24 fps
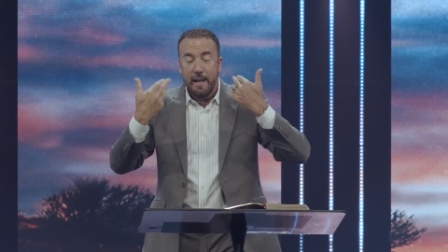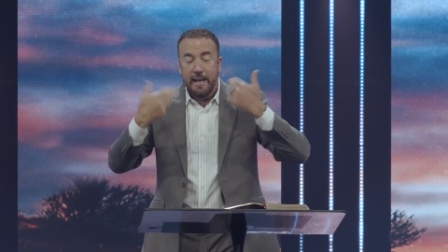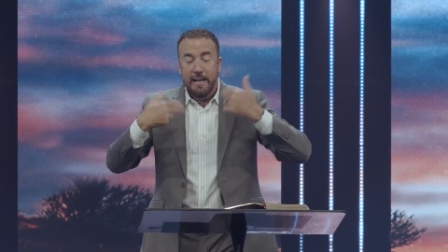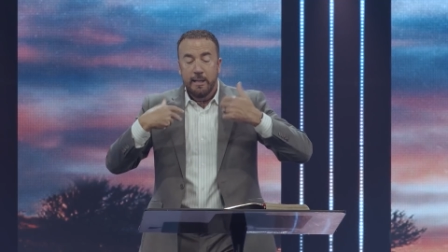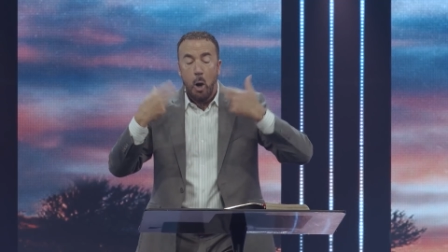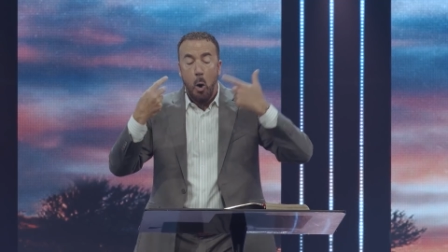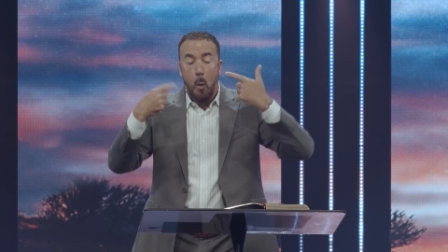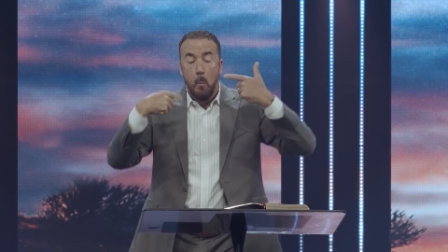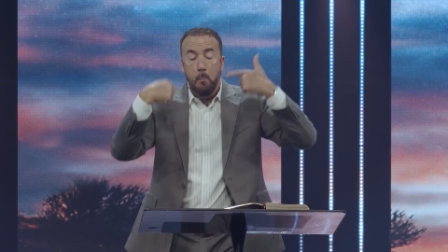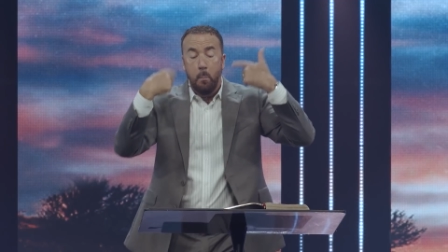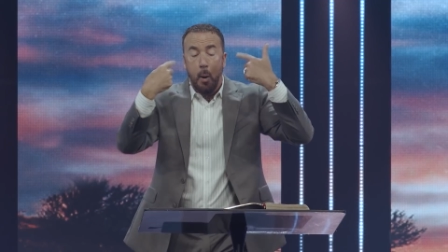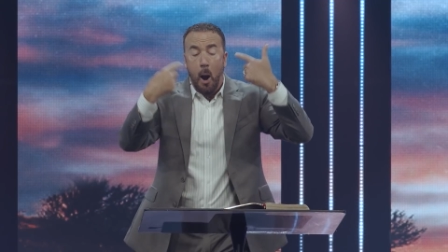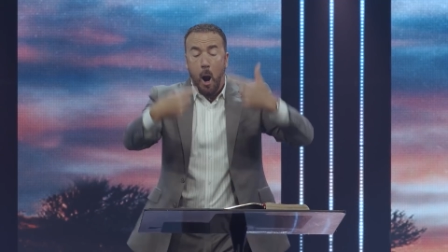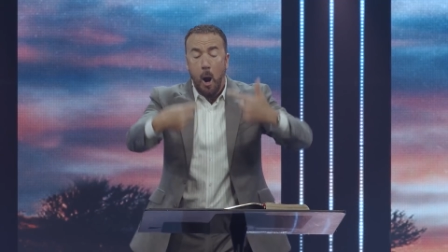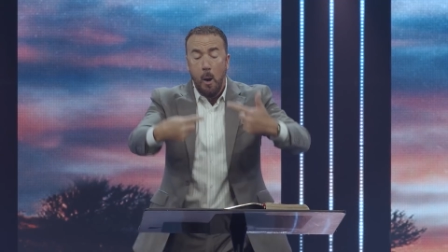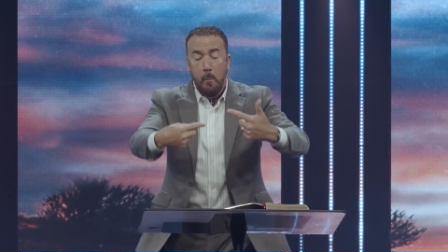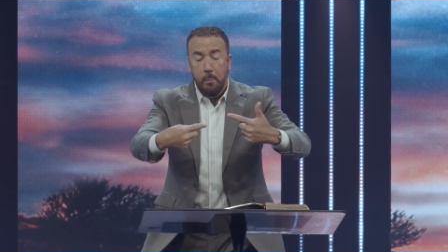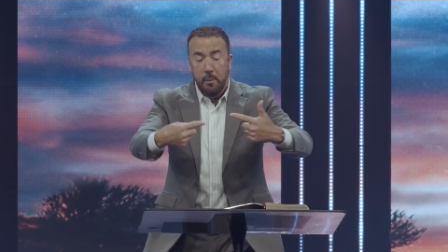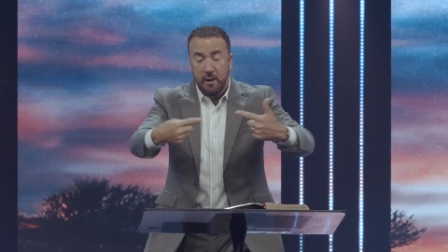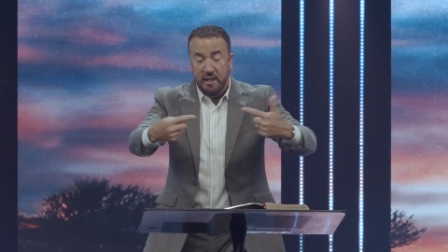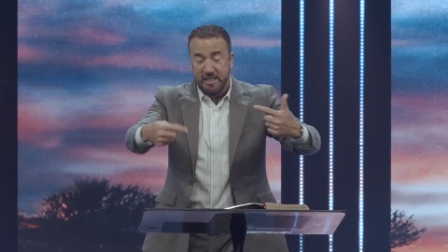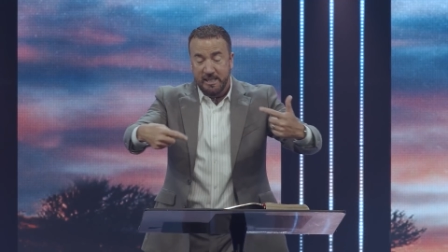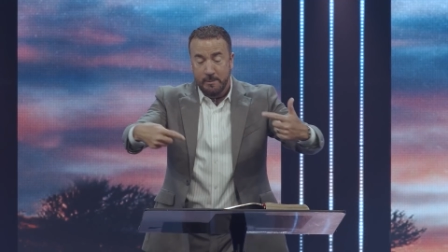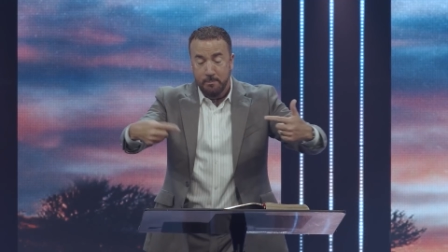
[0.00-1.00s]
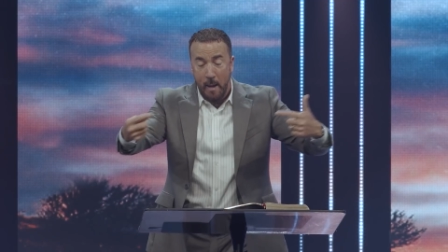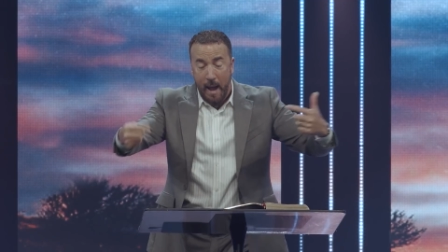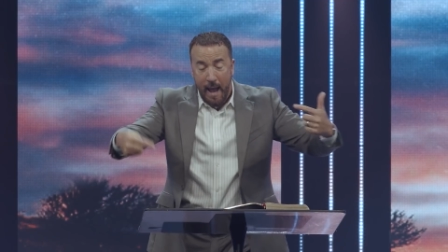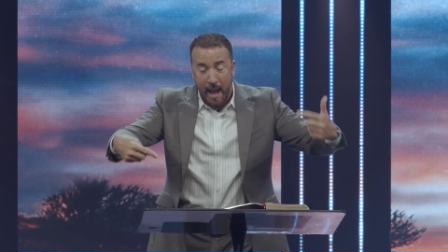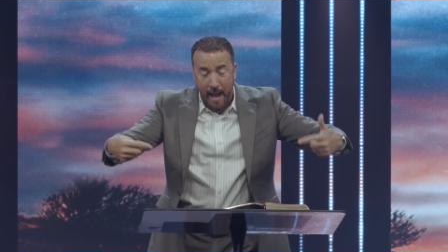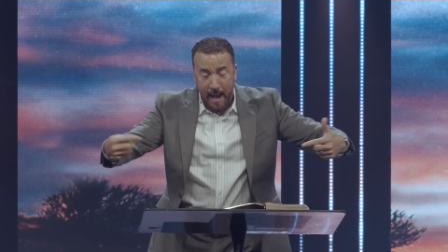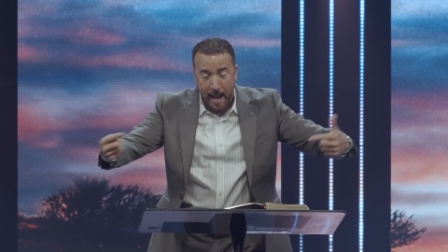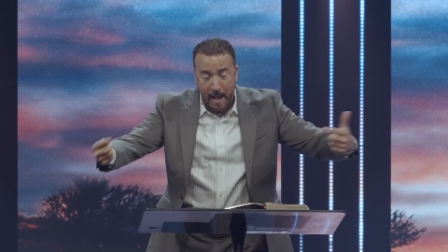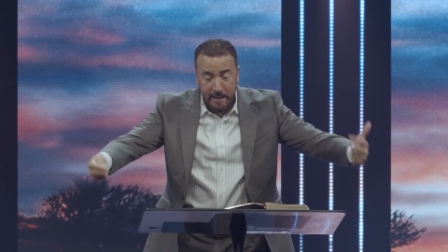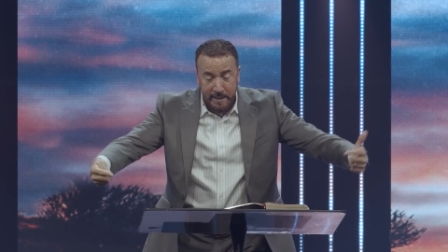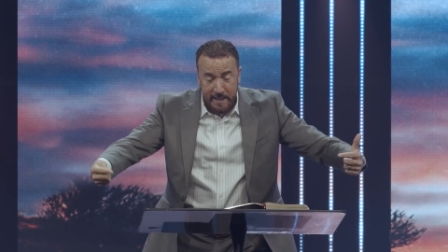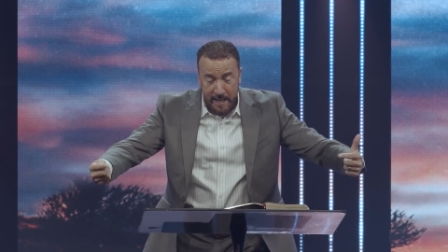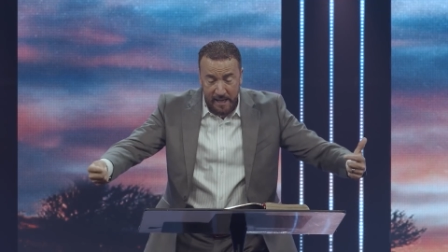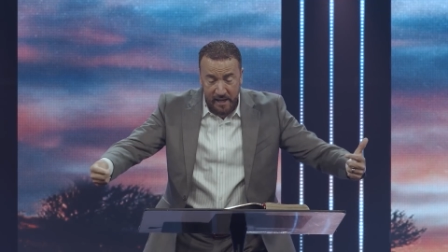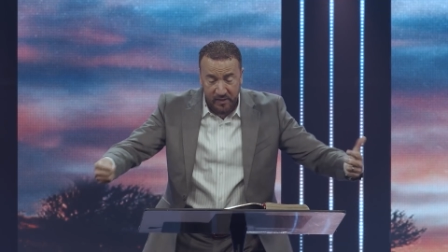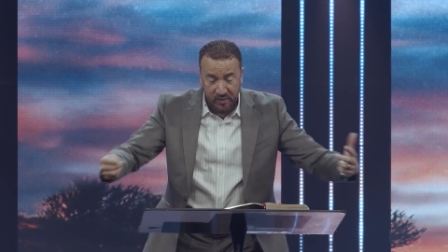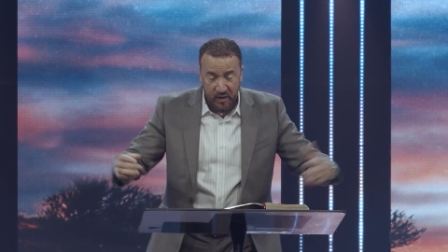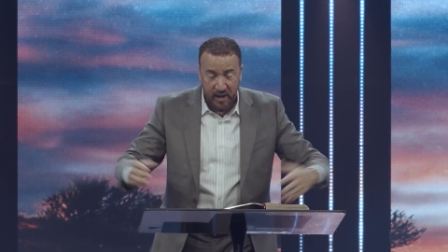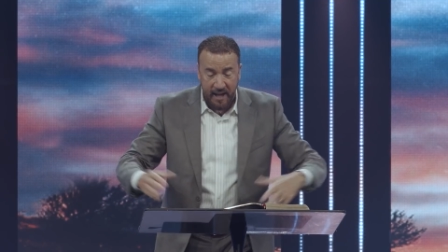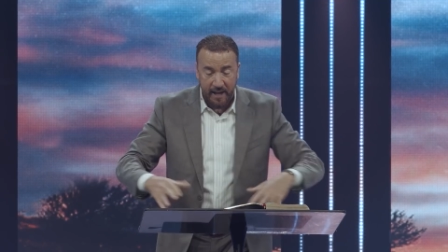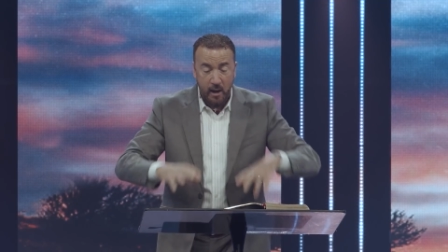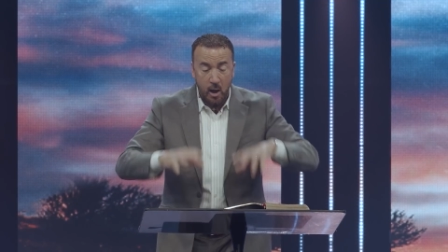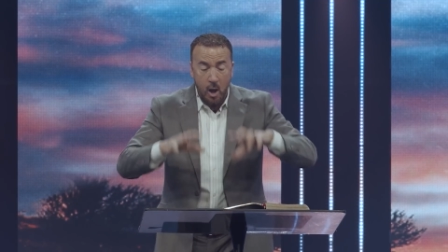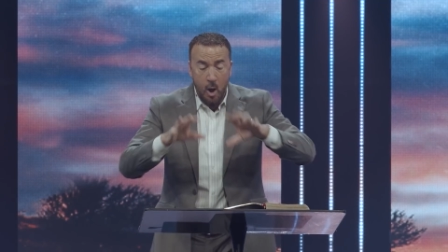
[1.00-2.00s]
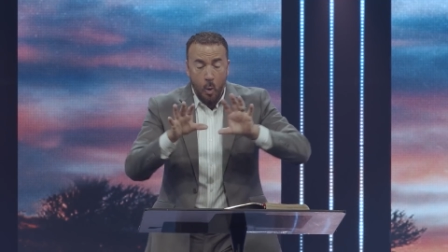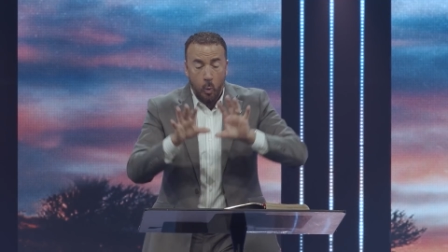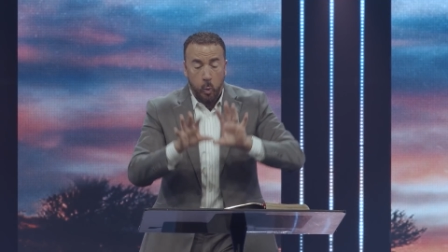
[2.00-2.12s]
no purpose behind anything.